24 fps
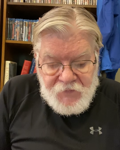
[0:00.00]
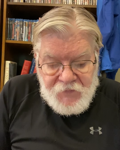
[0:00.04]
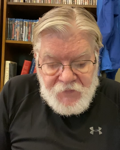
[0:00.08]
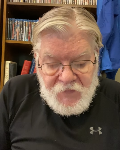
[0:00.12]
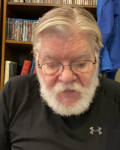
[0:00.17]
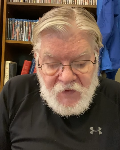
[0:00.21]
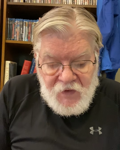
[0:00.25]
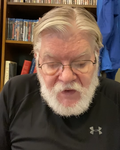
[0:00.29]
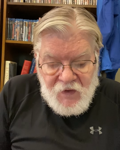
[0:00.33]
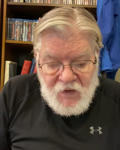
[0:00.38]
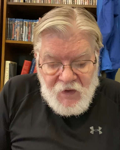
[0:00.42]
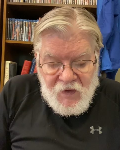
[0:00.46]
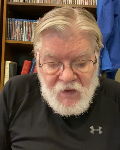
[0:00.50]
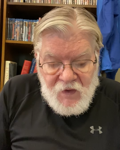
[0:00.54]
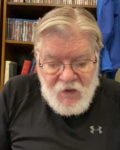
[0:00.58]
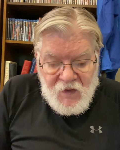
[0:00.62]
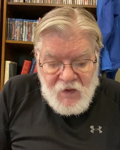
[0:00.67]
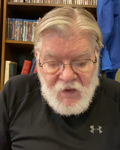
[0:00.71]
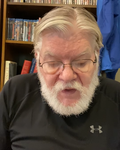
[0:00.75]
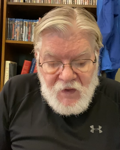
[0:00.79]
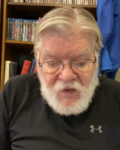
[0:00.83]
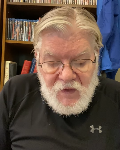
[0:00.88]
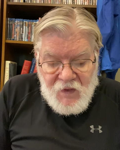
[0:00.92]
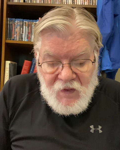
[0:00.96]

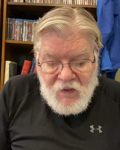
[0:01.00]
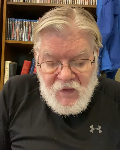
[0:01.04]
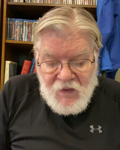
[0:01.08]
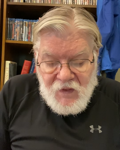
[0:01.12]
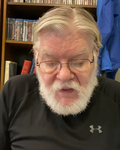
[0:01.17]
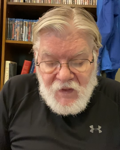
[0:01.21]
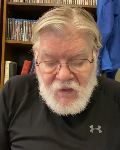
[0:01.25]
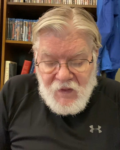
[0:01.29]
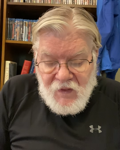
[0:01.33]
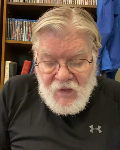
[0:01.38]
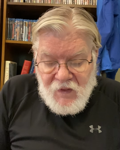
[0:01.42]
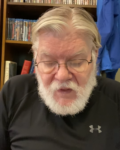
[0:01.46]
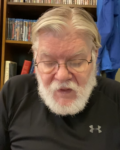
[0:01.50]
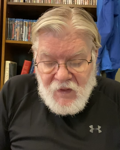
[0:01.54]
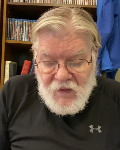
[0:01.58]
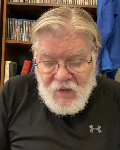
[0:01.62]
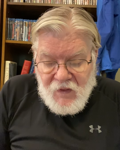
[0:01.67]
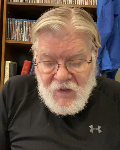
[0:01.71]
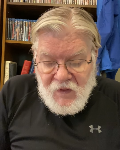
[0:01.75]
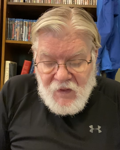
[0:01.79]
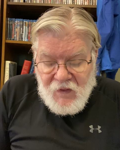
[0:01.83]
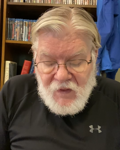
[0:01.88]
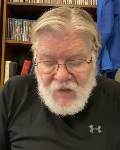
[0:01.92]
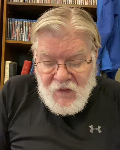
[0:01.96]

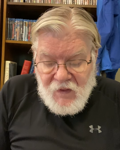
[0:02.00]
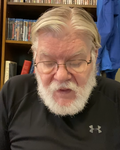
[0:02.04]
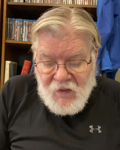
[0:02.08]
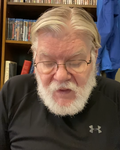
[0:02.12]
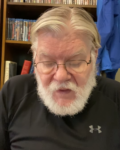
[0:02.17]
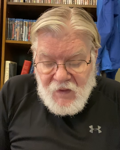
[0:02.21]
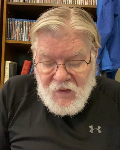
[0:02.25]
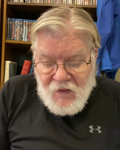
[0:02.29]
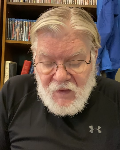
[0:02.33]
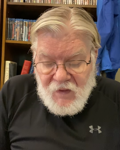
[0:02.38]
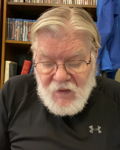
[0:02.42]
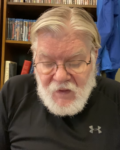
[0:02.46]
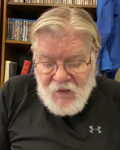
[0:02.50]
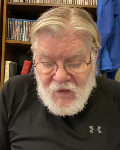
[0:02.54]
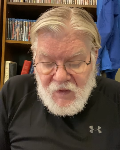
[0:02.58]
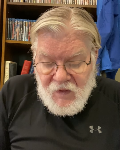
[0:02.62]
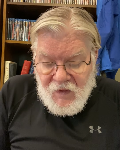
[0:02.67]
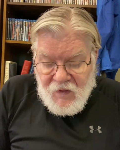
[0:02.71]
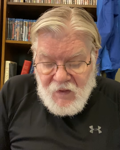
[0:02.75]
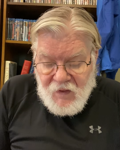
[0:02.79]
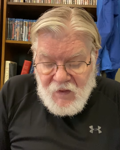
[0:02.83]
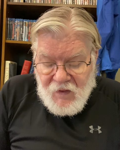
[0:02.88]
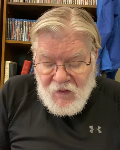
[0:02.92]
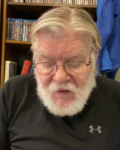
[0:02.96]

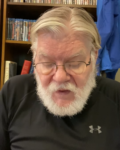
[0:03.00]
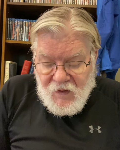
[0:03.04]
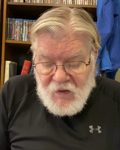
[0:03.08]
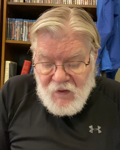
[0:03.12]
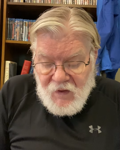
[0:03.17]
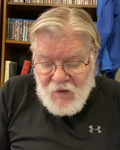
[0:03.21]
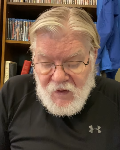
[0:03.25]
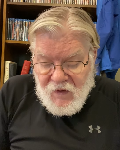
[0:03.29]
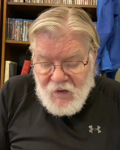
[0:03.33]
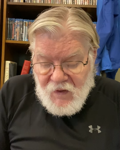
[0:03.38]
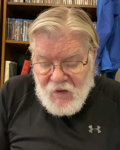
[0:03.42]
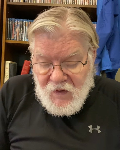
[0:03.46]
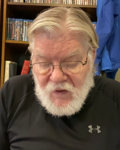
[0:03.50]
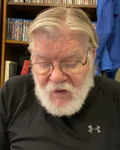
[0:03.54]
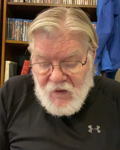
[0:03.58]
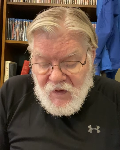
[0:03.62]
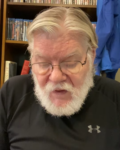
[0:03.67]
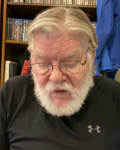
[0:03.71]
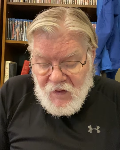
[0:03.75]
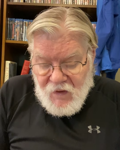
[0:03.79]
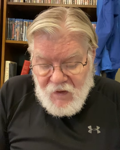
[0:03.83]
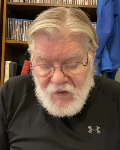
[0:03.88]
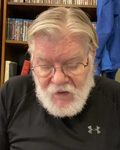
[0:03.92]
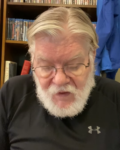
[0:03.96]

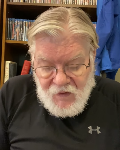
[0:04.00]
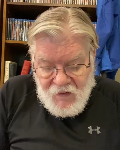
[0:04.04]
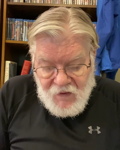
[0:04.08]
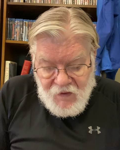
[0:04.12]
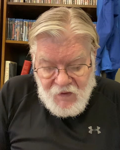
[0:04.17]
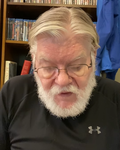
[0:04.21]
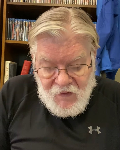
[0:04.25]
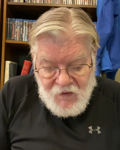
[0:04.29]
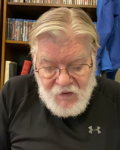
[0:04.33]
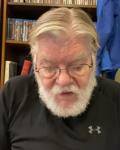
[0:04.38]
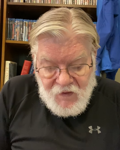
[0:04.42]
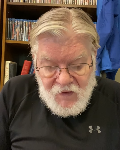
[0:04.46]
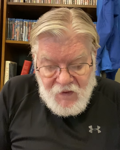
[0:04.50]
[no speech]